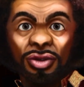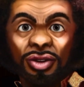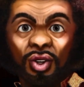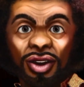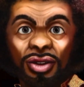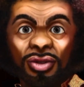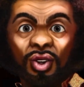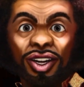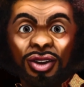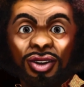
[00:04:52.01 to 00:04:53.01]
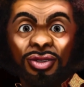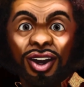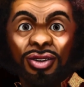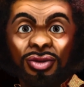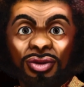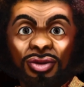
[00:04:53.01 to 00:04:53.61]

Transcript: It should match the undertone,